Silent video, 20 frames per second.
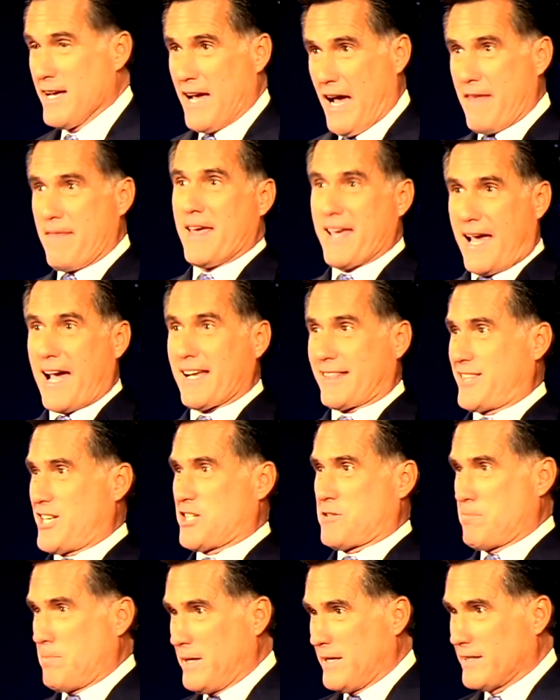and they got
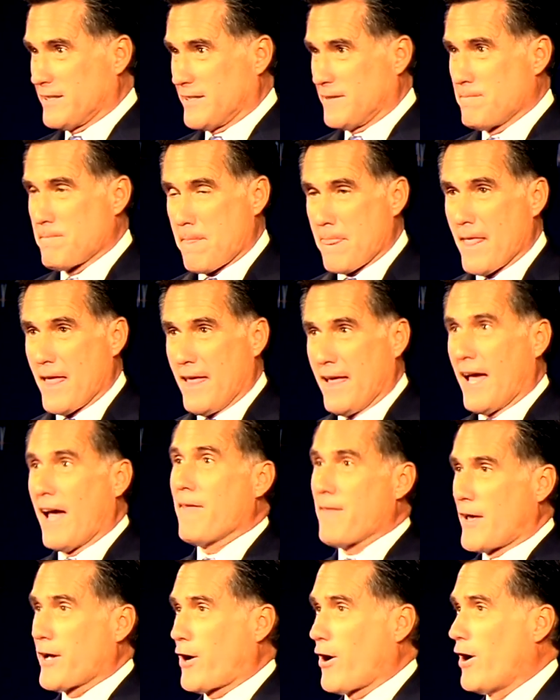this bill,
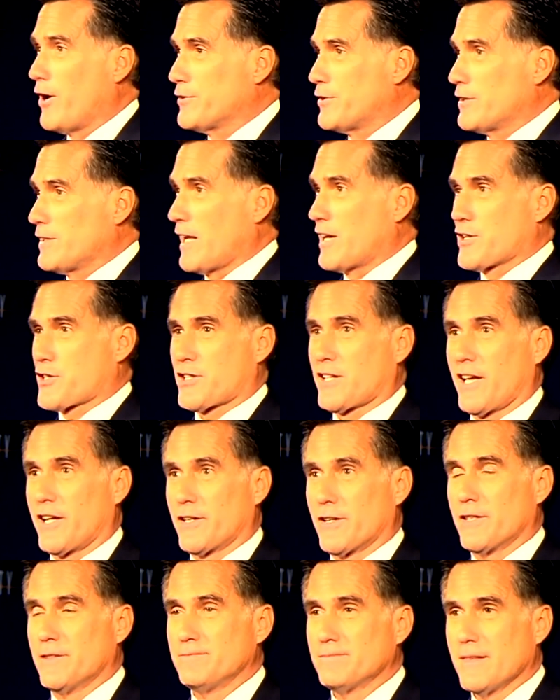and they called their
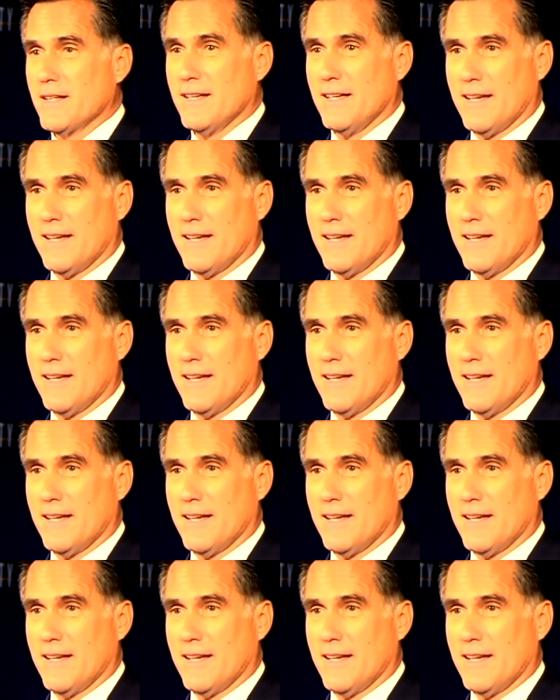legislator.